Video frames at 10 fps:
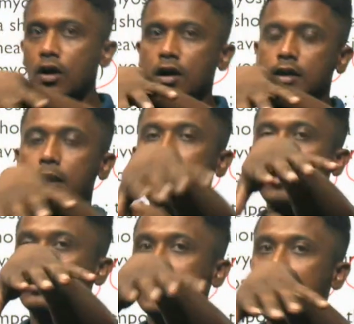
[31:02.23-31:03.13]
The
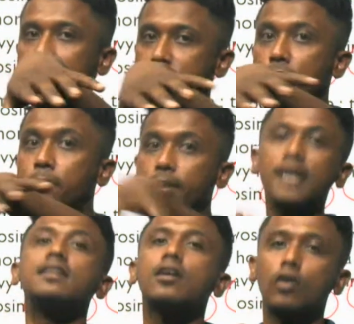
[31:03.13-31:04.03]
myosin has to break
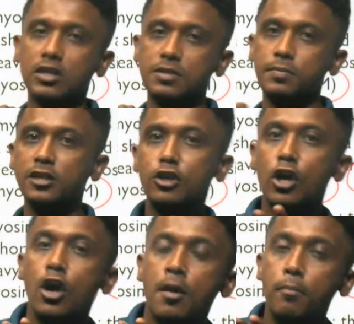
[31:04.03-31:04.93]
the cross bridge,
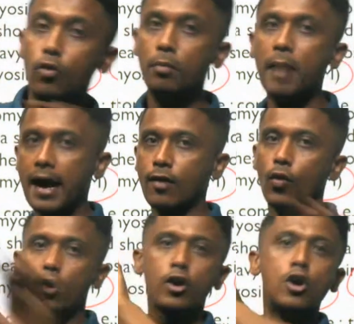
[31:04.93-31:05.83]
move
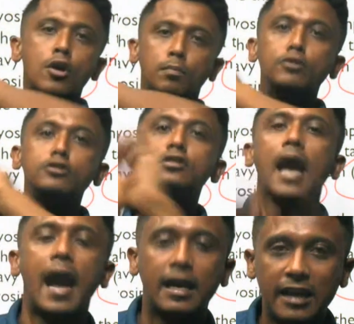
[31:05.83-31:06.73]
backward, push the
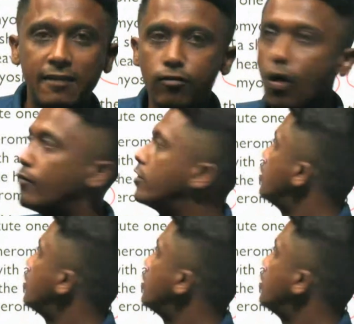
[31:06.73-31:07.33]
actin forward.